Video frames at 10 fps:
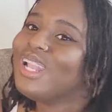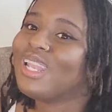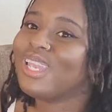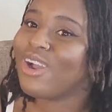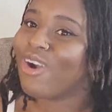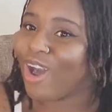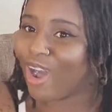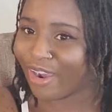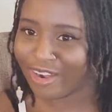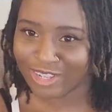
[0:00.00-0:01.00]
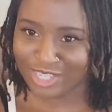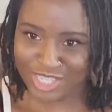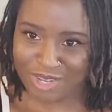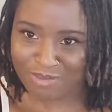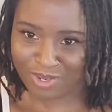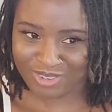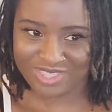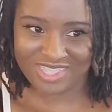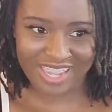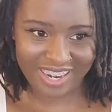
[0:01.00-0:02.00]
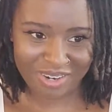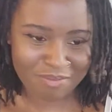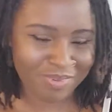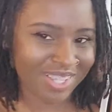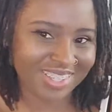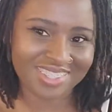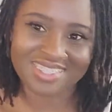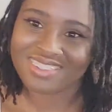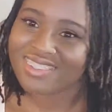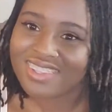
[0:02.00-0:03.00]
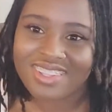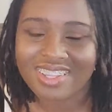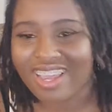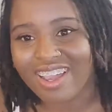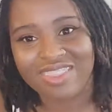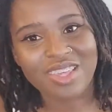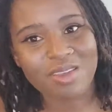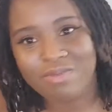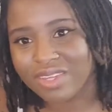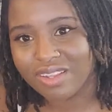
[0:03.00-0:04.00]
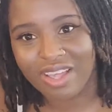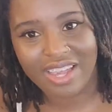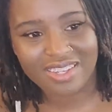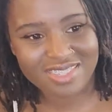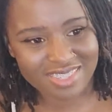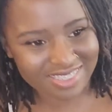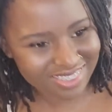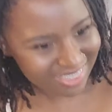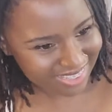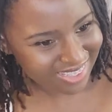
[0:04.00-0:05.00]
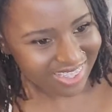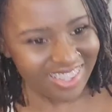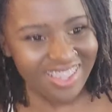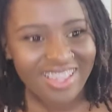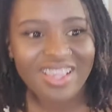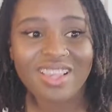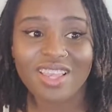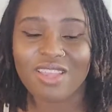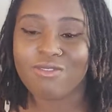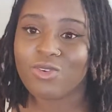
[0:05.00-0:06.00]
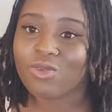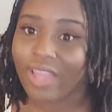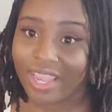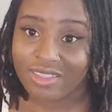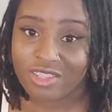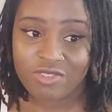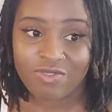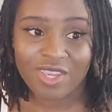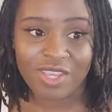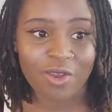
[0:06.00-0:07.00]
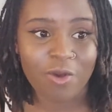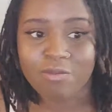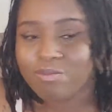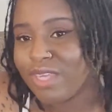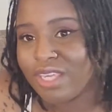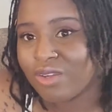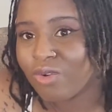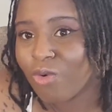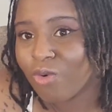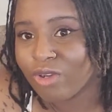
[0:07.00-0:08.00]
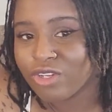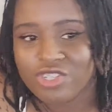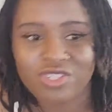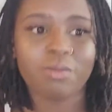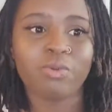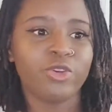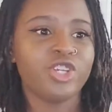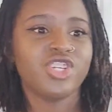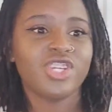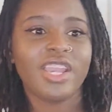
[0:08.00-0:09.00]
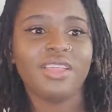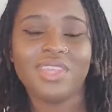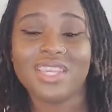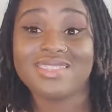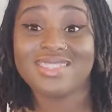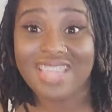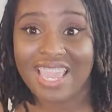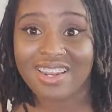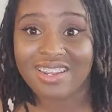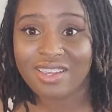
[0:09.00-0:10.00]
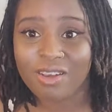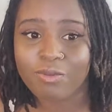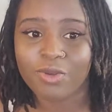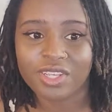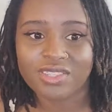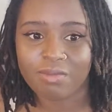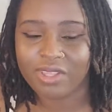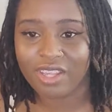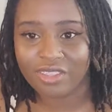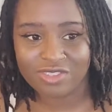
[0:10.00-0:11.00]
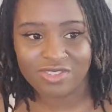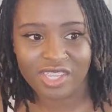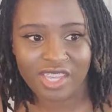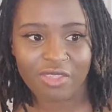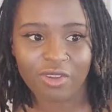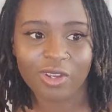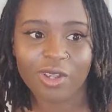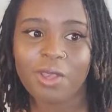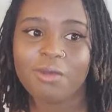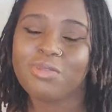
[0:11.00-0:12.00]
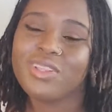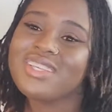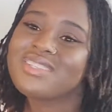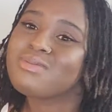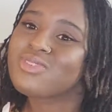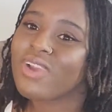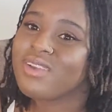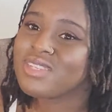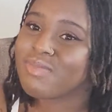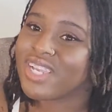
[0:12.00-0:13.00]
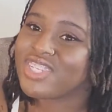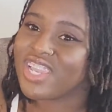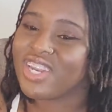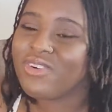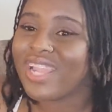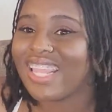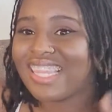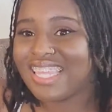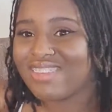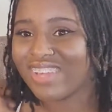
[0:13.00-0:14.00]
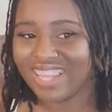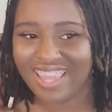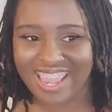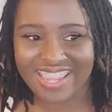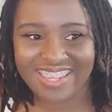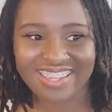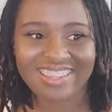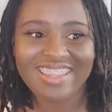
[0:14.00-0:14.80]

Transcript: little hard on gym bros there, but God, they can be a lot. If you like this video, me, or just appreciate the insanity of putting something like this together, please subscribe to my channel and leave a like.